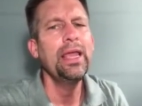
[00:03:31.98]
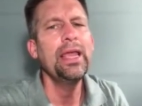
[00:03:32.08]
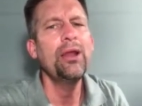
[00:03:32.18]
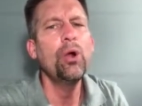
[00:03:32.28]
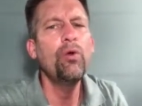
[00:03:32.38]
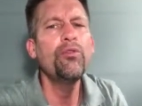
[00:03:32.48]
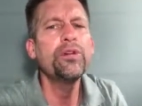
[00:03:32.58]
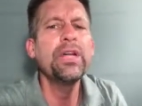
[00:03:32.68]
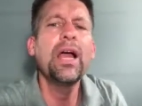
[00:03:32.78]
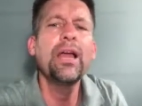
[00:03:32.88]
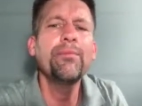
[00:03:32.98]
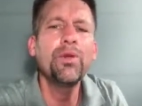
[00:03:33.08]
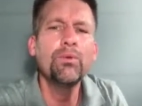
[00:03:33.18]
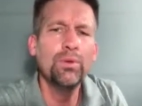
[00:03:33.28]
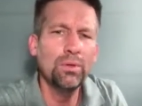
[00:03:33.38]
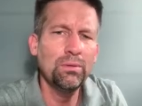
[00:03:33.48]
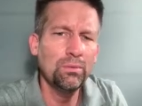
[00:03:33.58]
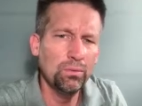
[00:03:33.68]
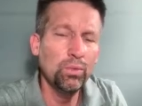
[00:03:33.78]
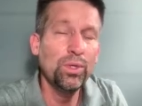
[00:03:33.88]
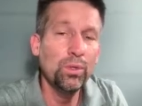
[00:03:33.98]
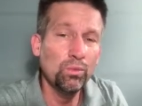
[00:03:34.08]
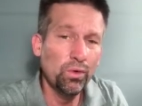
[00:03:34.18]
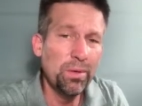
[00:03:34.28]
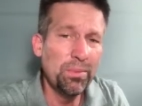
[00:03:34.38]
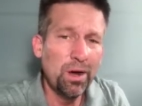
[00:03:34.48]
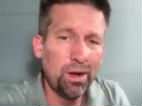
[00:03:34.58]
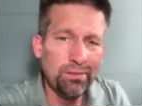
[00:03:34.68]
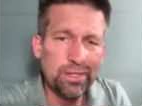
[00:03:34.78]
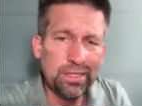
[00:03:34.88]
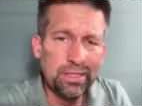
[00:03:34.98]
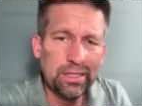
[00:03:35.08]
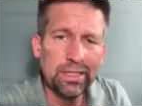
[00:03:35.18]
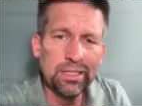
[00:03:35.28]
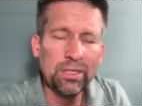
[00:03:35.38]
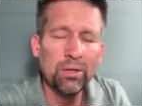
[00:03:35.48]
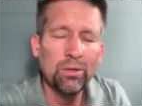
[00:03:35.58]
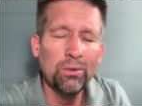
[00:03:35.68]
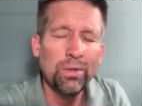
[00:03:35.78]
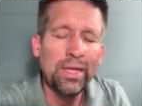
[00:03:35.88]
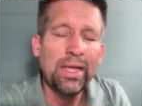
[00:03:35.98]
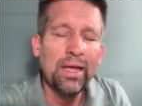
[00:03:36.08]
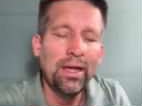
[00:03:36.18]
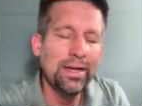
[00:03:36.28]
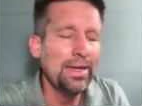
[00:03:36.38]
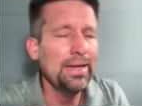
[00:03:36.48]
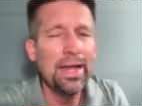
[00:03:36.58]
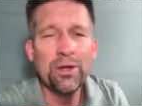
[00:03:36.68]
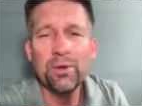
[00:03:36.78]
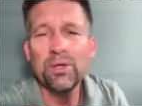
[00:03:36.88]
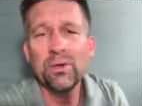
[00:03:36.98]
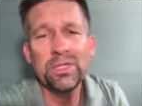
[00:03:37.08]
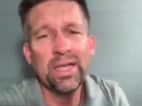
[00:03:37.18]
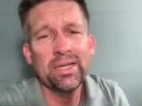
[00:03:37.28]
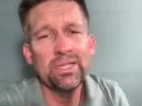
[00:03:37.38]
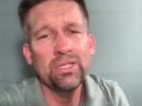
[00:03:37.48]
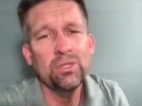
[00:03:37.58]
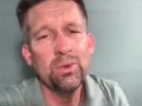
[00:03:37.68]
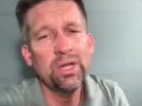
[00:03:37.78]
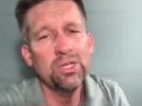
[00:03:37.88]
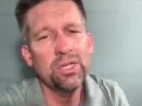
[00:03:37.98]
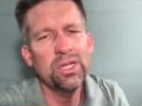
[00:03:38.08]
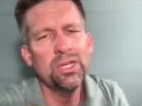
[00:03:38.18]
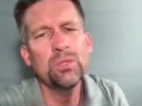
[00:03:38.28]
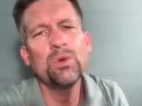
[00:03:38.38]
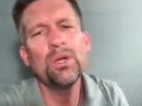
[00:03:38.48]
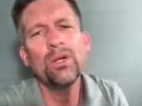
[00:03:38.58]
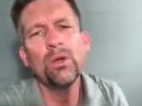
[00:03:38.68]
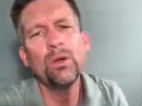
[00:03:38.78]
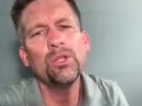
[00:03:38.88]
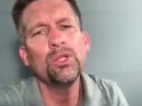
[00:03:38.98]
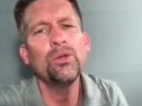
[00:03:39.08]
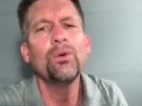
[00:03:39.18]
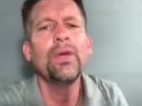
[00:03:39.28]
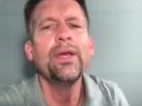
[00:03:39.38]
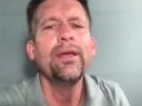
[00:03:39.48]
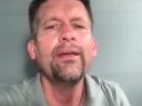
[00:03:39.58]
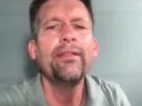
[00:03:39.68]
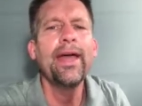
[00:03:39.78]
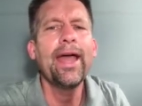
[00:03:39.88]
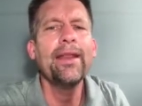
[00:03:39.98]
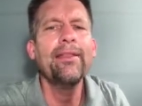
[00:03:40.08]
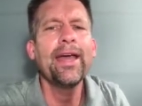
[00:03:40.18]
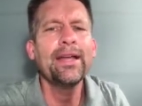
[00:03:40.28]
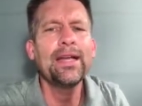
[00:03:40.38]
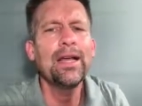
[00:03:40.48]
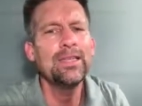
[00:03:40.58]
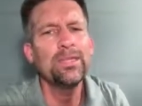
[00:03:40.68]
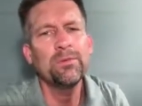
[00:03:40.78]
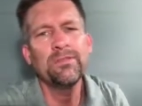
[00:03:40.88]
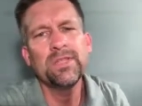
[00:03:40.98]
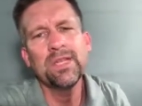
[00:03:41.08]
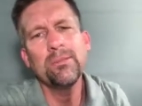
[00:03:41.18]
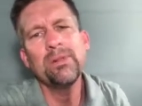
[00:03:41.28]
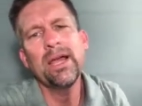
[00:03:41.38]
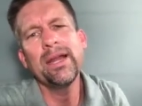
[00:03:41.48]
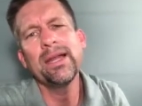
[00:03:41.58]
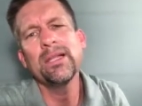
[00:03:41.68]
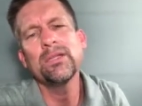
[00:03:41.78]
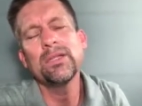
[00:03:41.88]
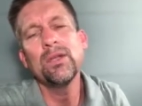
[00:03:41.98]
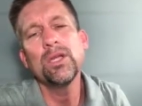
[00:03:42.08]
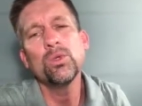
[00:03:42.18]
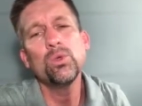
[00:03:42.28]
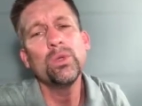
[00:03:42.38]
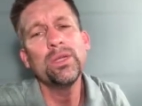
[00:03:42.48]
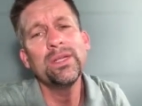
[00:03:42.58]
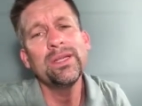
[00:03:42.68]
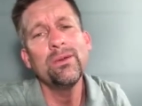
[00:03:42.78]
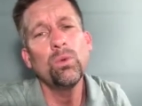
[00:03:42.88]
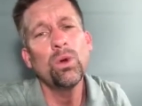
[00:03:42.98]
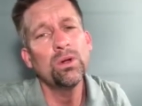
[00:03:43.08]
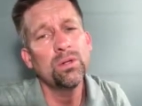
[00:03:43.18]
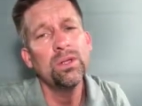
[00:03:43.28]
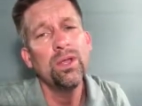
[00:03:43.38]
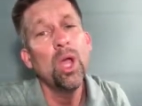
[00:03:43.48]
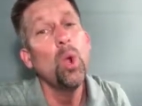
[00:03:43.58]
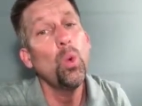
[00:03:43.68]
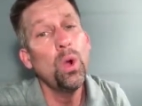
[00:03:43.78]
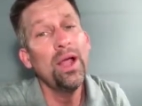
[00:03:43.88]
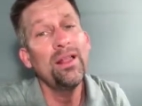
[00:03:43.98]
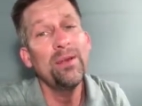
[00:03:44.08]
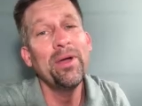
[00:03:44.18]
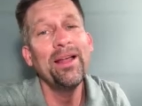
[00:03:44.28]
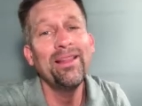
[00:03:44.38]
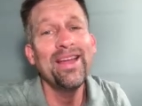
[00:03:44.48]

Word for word: and over time you will reap a harvest. And so, again, not knowing your exact situation, I just want to encourage you that that concept of steady planning has has really worked well in my